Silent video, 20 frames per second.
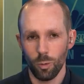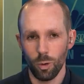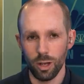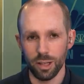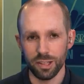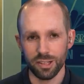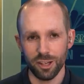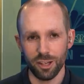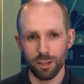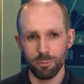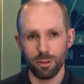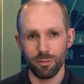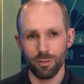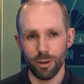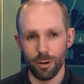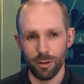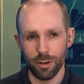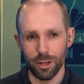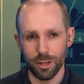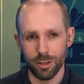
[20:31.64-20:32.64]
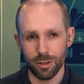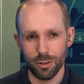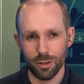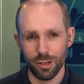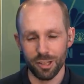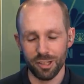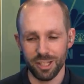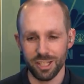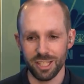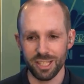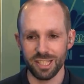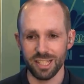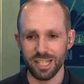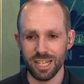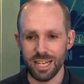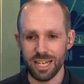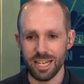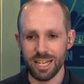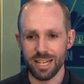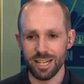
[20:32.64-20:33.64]
Well, it's going to be very interesting to
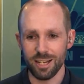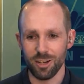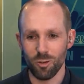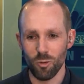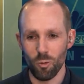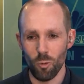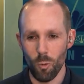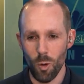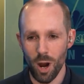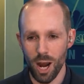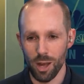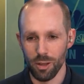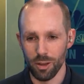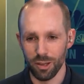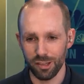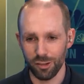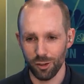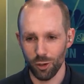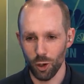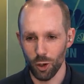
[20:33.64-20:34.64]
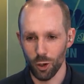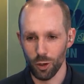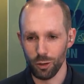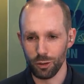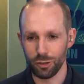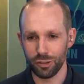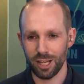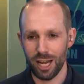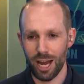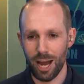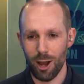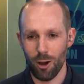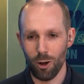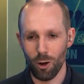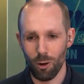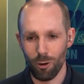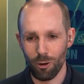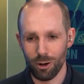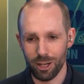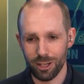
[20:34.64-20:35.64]
see where this goes,
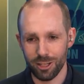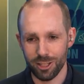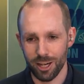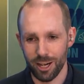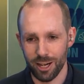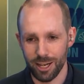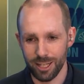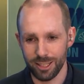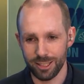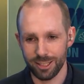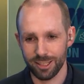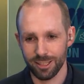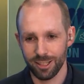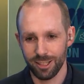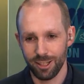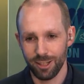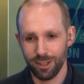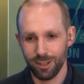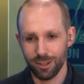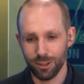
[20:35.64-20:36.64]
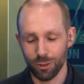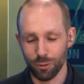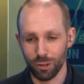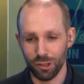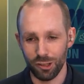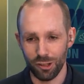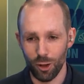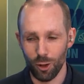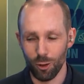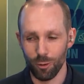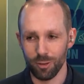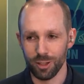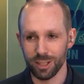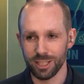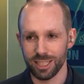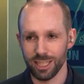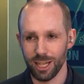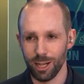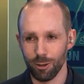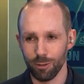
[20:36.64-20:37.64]
how long it takes to resolve
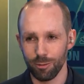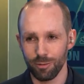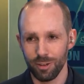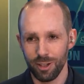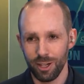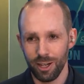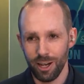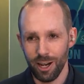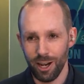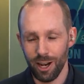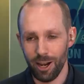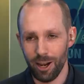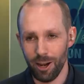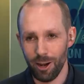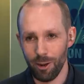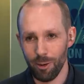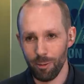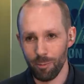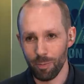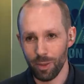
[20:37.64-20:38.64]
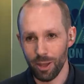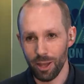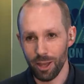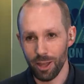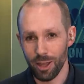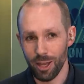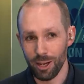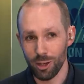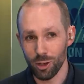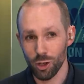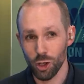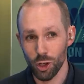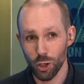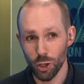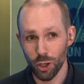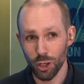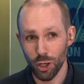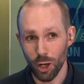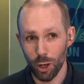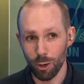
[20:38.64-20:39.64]
itself. Um, it
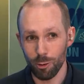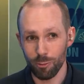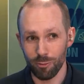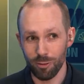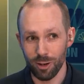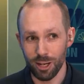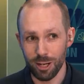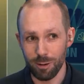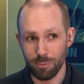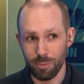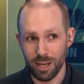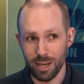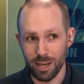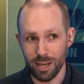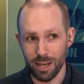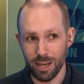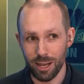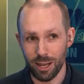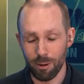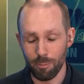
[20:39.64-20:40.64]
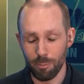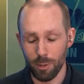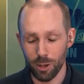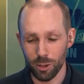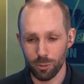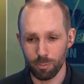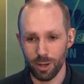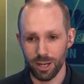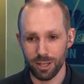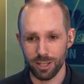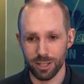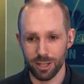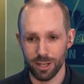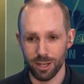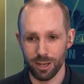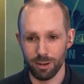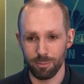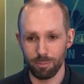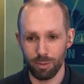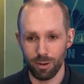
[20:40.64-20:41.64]
should hopefully be in a much
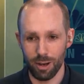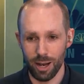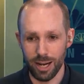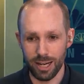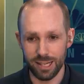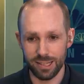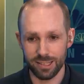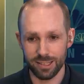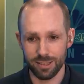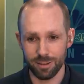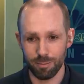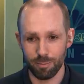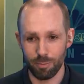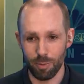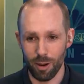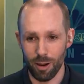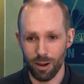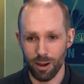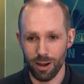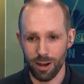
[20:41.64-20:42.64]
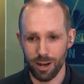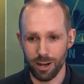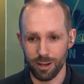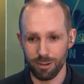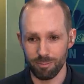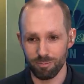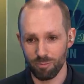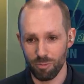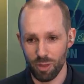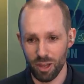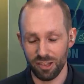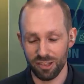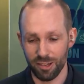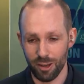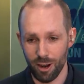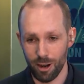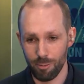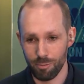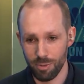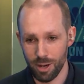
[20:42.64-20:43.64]
better place by this
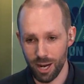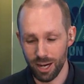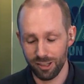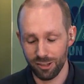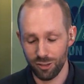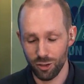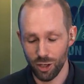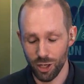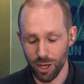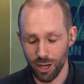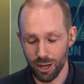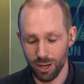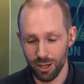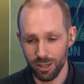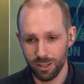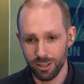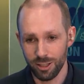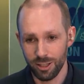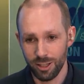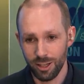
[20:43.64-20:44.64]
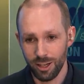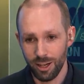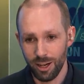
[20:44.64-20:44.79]
time next year.